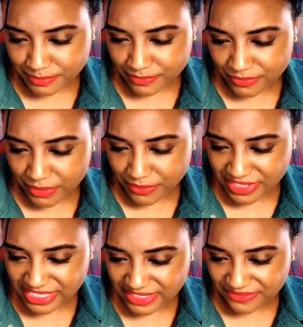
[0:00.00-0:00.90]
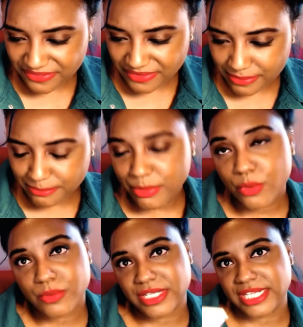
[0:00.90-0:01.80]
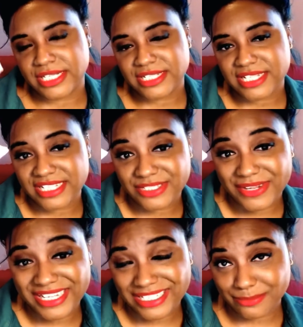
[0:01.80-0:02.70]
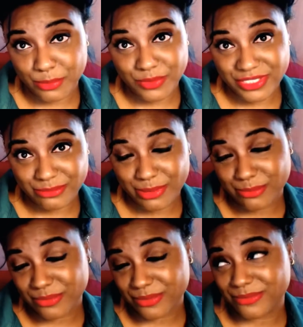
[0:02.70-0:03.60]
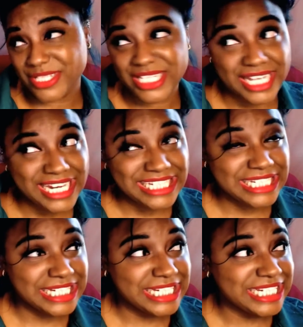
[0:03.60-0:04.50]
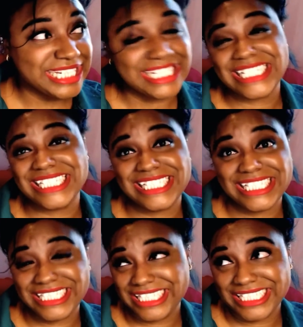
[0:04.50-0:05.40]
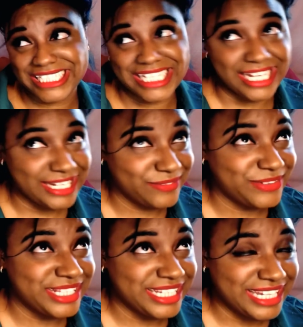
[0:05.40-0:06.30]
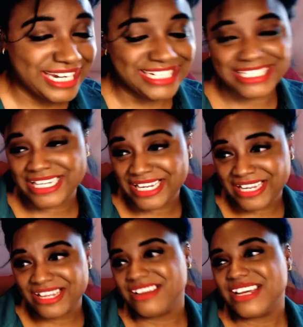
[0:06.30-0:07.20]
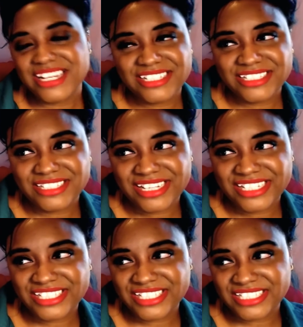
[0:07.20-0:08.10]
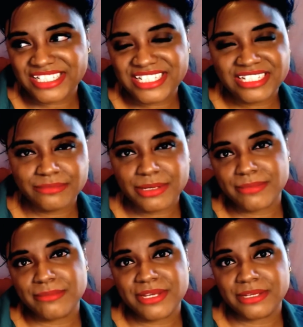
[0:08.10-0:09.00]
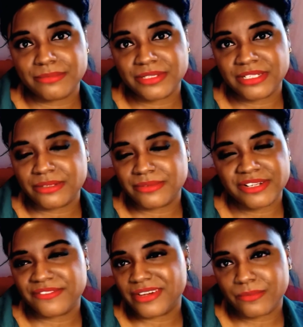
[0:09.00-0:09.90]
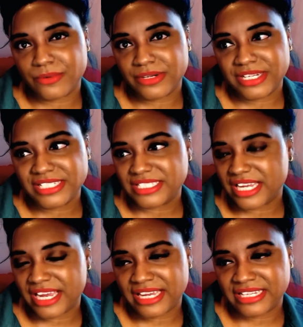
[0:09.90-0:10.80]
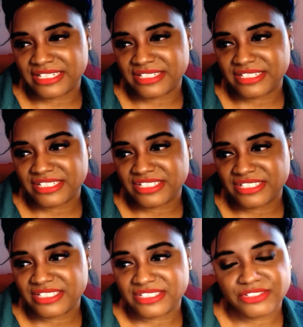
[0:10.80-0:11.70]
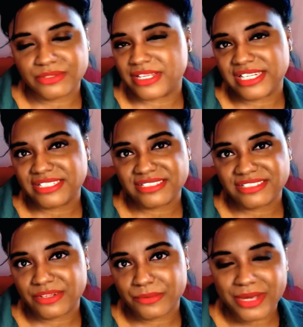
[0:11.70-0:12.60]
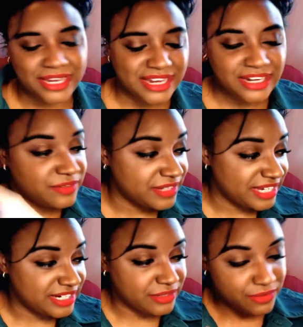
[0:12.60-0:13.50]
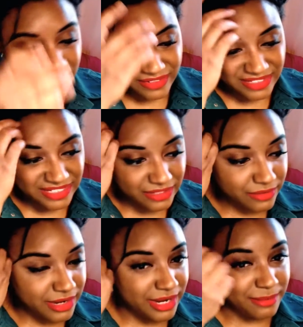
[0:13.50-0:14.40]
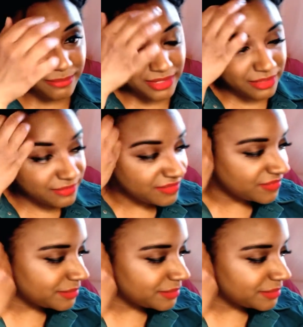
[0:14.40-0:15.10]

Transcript: where is it from? Poland. So I guess Polish people are really light, because this is like really light. It's just, it didn't make my makeup look good whenever I wore it, and it just is too light. So I don't like it at all. So I'm getting rid of it.